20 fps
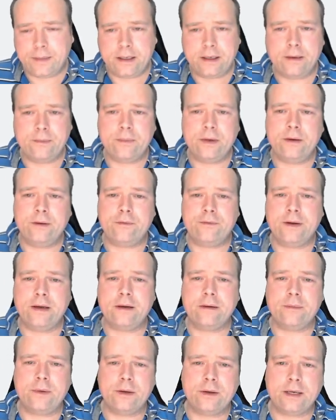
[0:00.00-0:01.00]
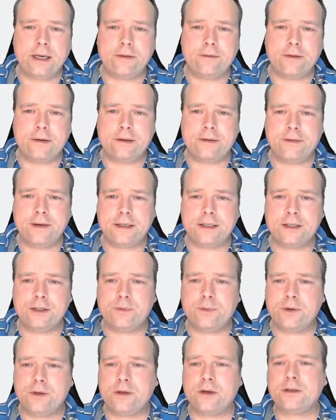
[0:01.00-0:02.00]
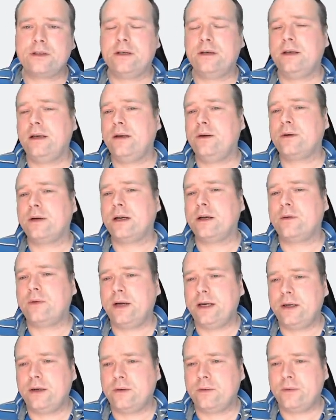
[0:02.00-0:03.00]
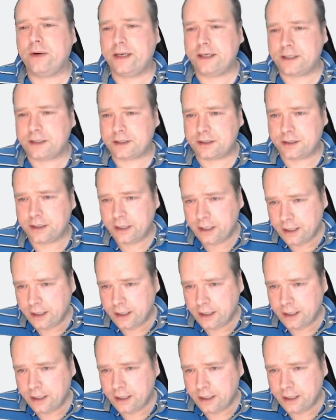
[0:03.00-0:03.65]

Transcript: And then when you get things into production, then you can create your Redis